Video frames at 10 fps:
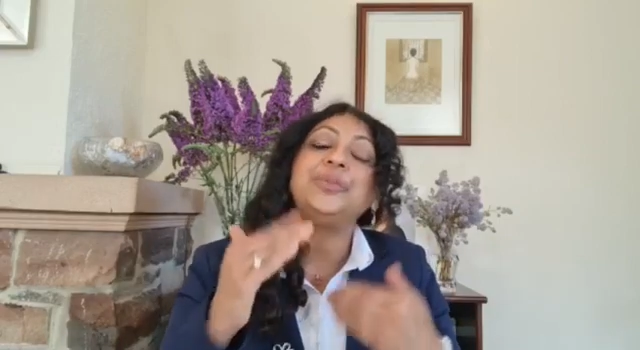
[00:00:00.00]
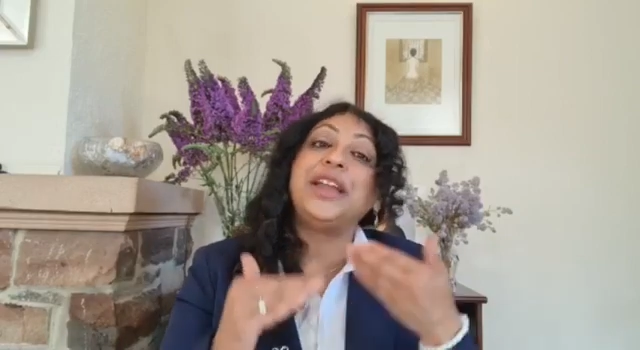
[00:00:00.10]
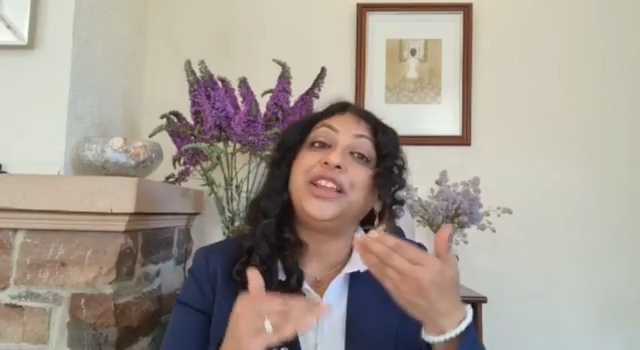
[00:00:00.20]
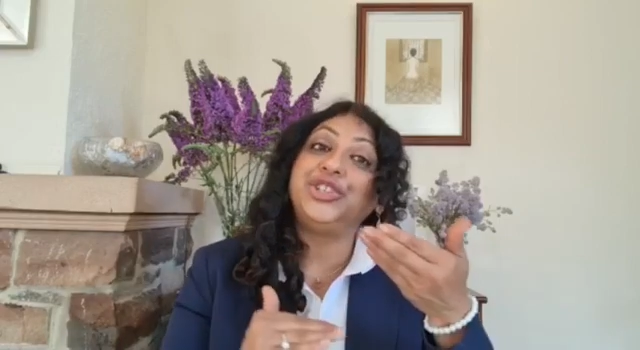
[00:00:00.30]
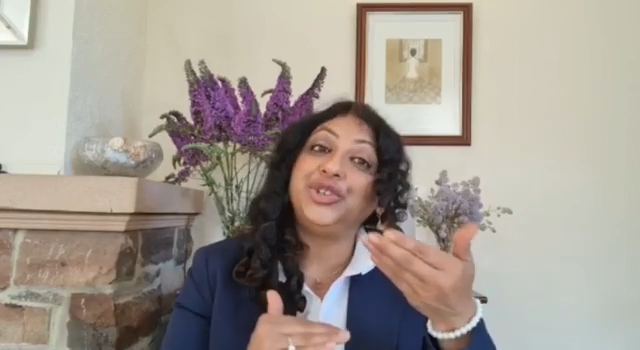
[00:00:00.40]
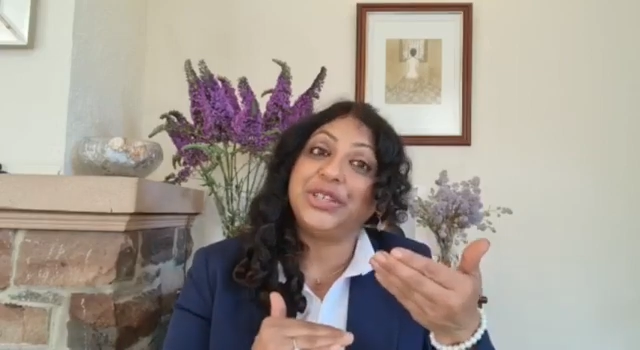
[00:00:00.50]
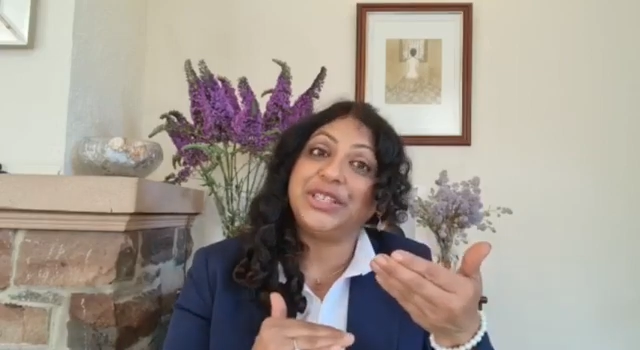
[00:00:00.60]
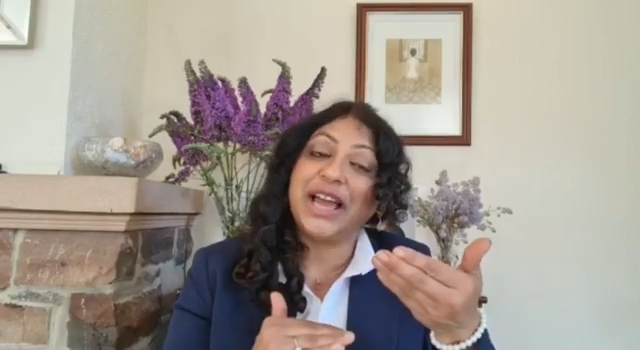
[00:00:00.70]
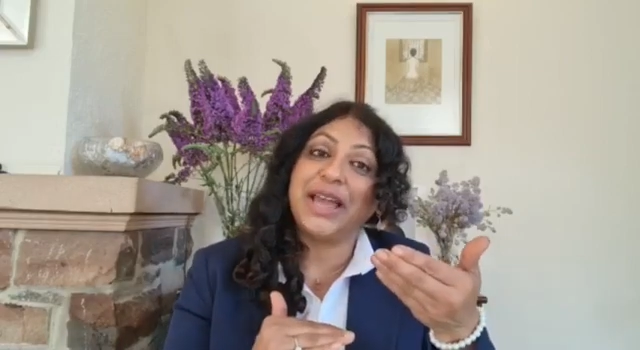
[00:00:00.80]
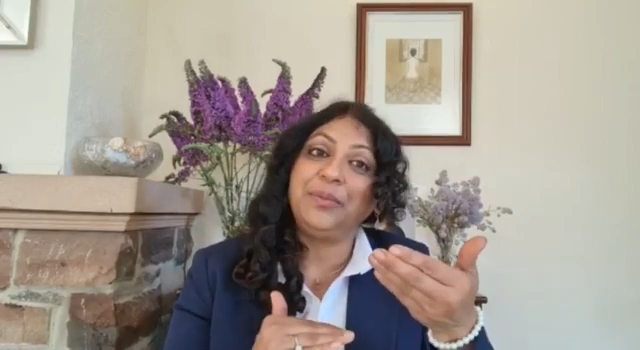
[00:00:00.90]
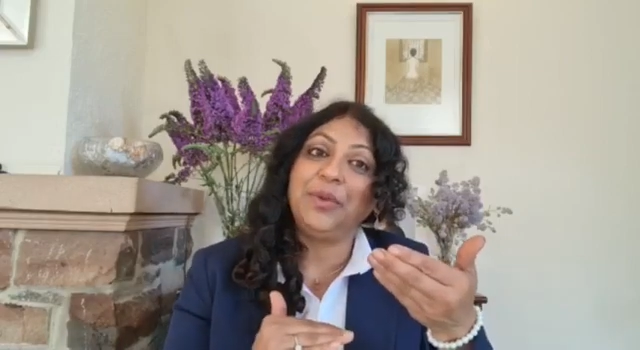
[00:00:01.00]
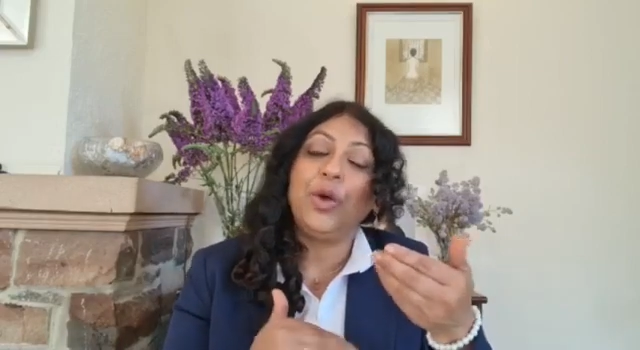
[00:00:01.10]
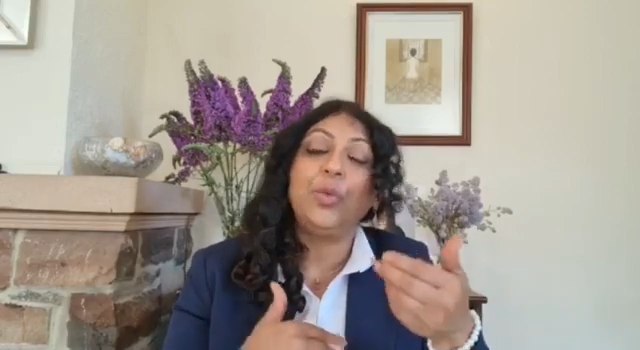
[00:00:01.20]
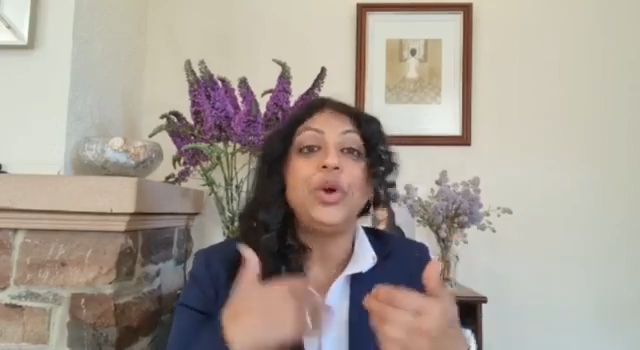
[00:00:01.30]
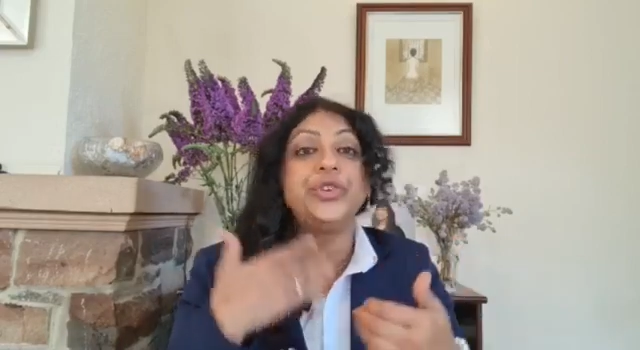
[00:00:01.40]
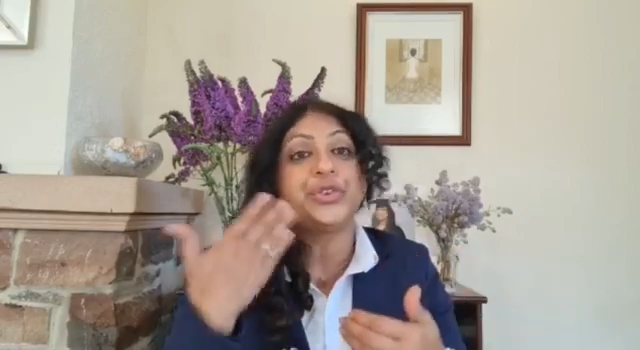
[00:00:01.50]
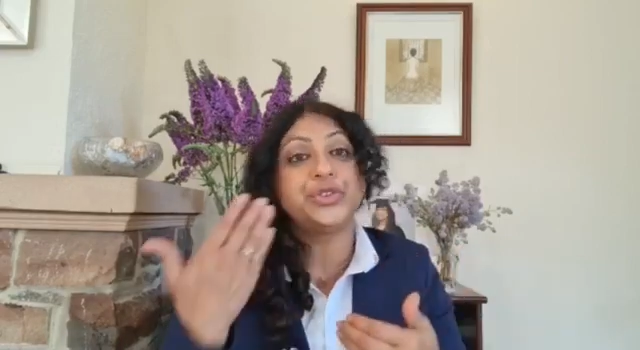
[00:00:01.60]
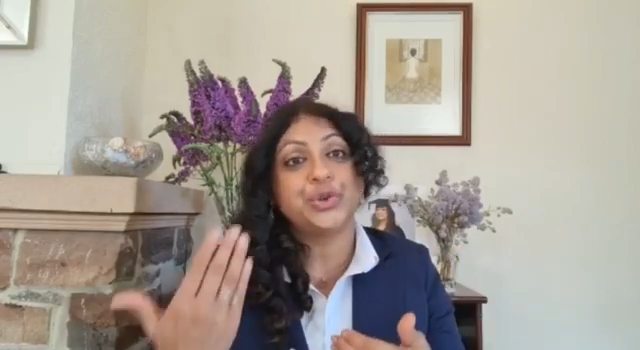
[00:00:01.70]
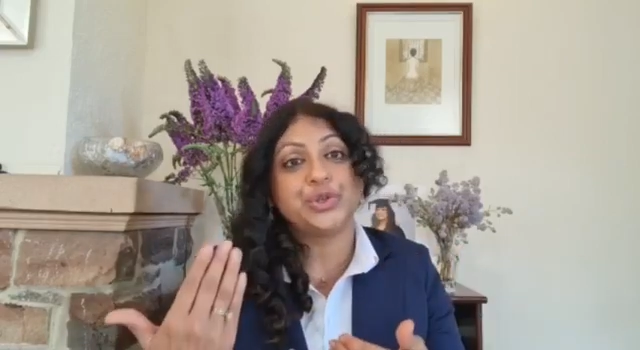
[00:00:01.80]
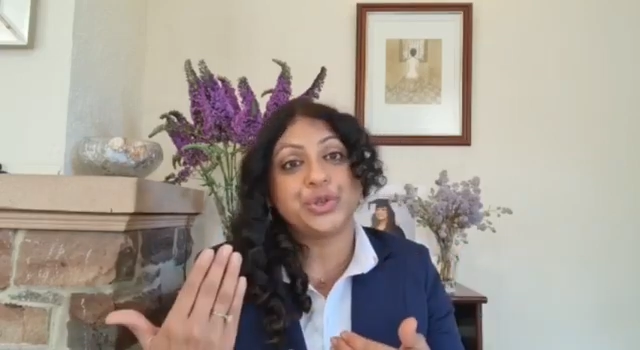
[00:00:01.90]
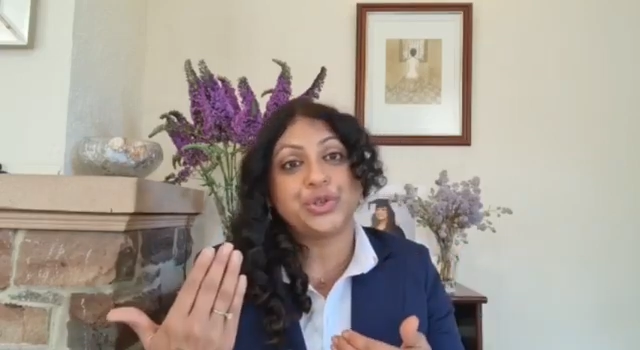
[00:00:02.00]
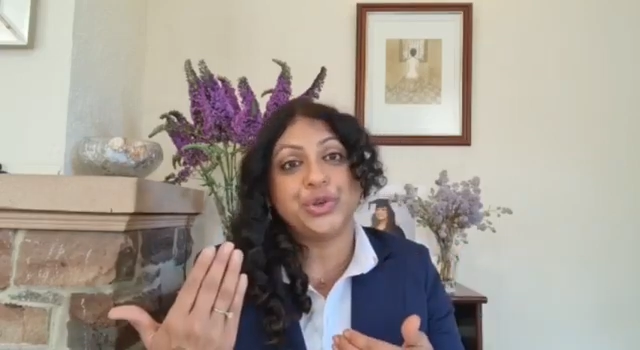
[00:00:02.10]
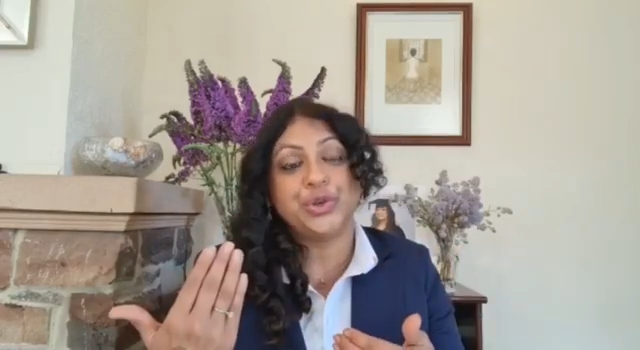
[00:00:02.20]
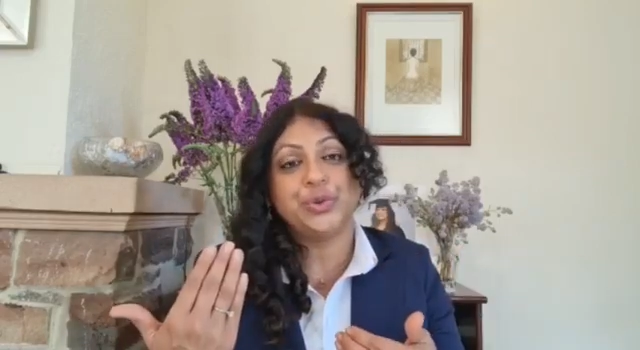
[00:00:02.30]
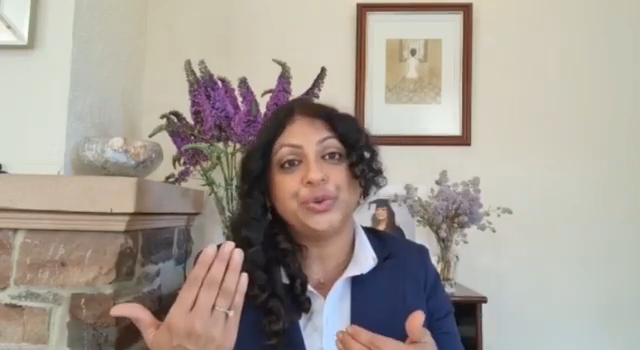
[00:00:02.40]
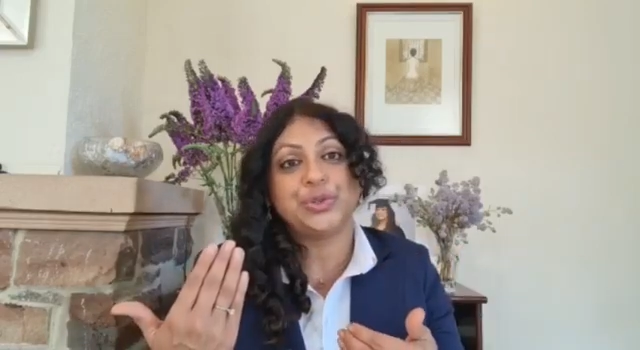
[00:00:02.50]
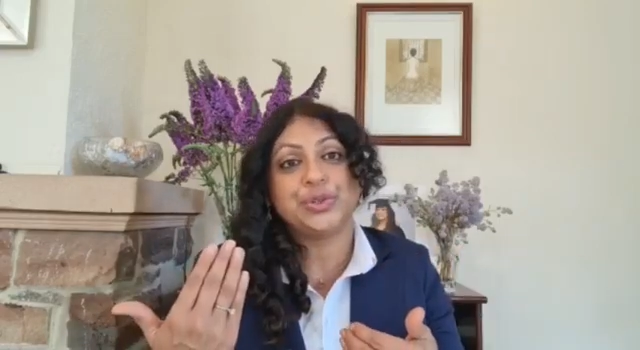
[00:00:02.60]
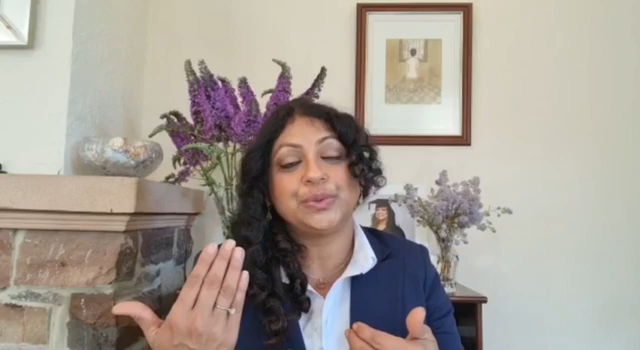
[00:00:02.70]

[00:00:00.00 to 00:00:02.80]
manage your time, what resources to use.